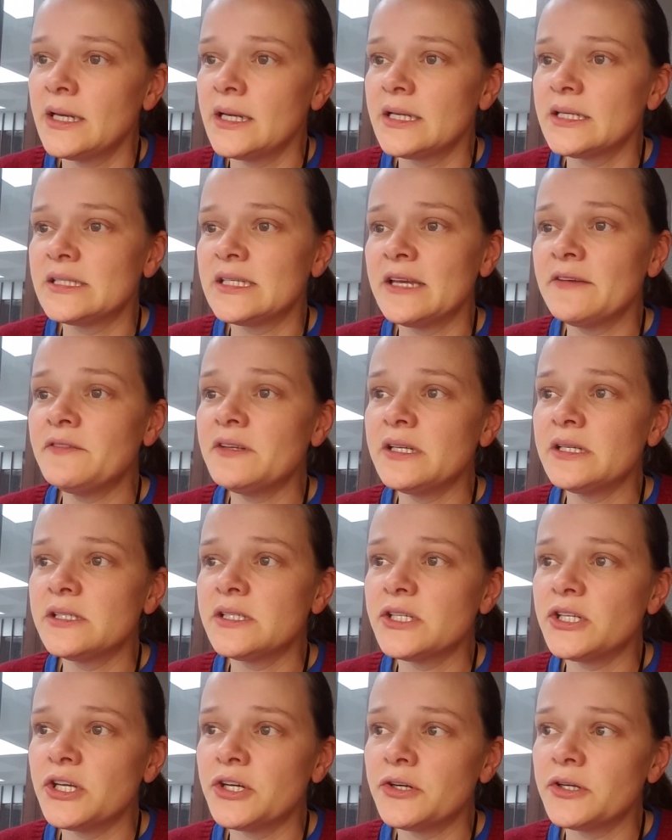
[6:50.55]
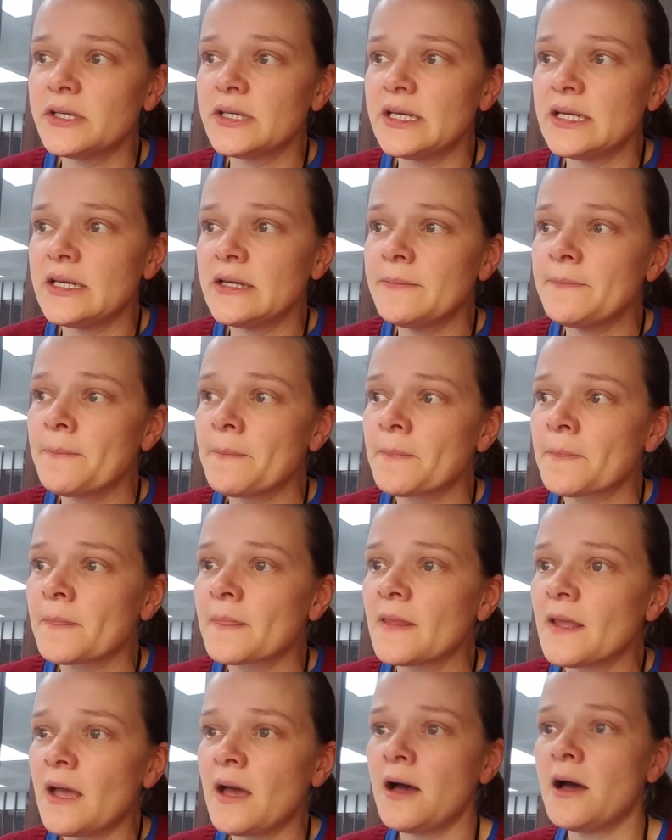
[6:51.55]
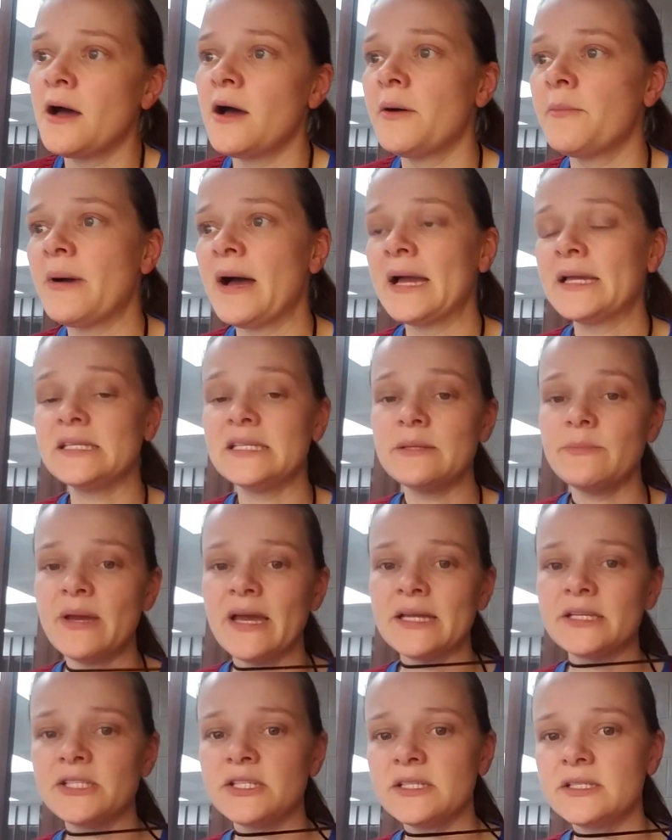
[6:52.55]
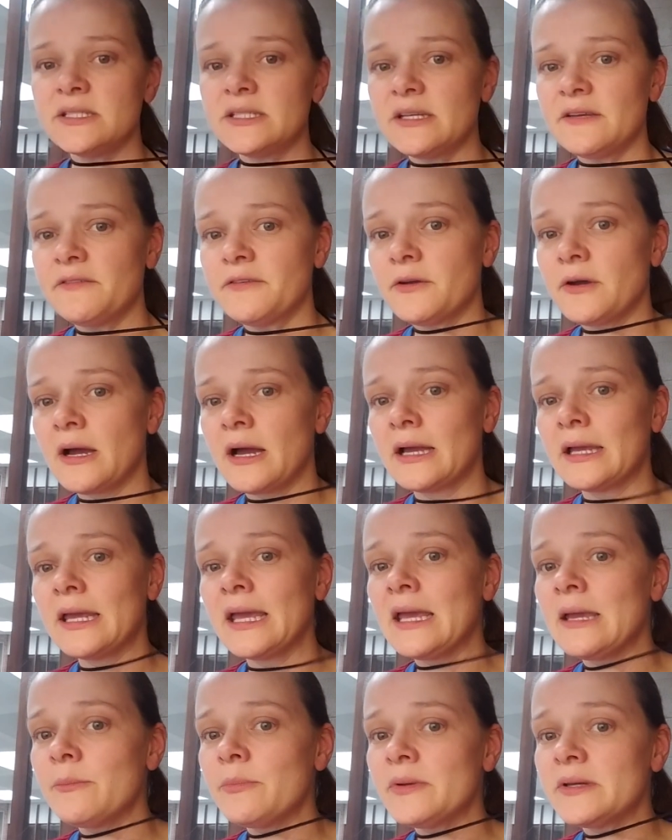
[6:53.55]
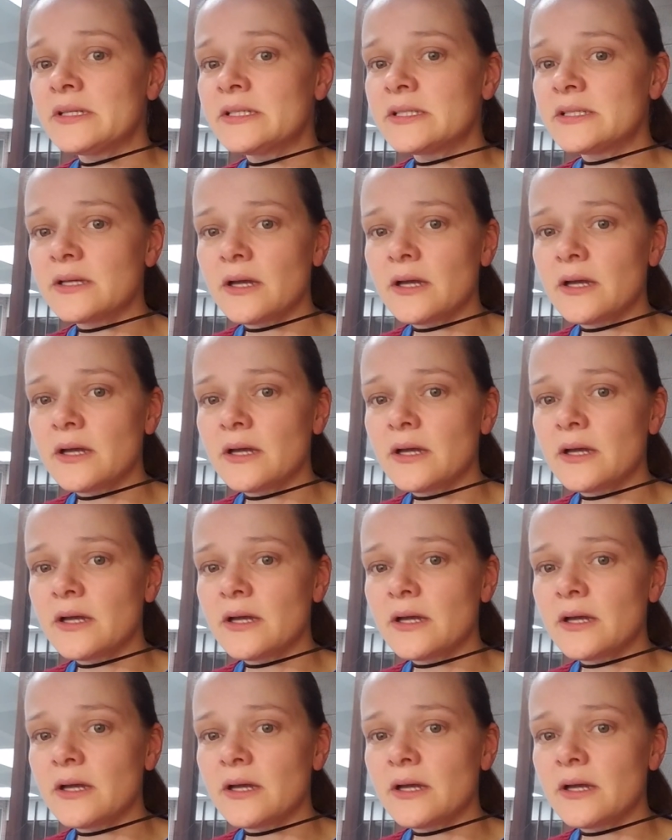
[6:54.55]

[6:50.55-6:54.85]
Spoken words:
Safety and security. ID badges, if you're on campus,